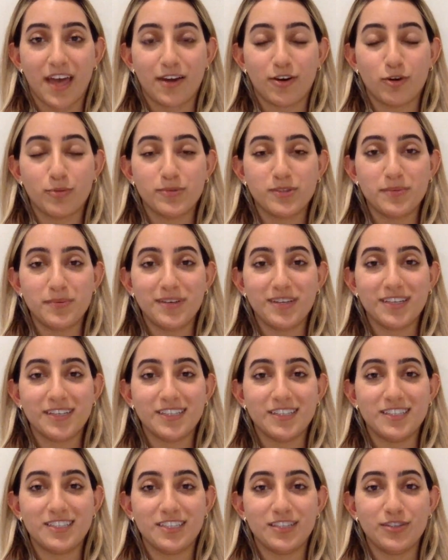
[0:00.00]
I hope to be a
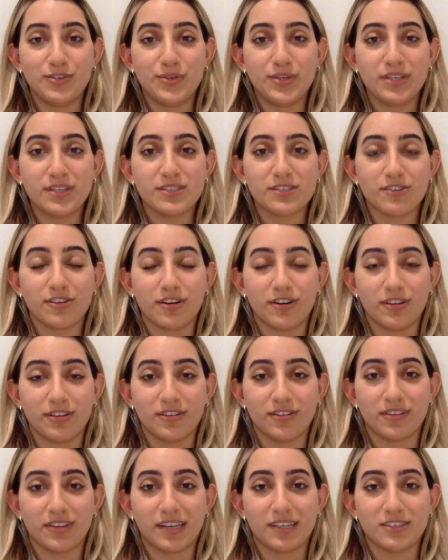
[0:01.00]
continuing
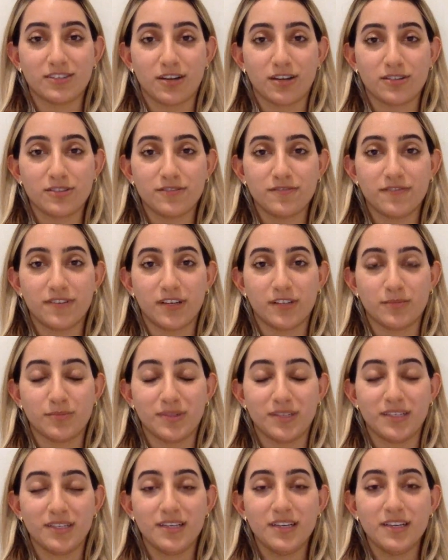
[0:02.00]
scholar like Dr. Feldman.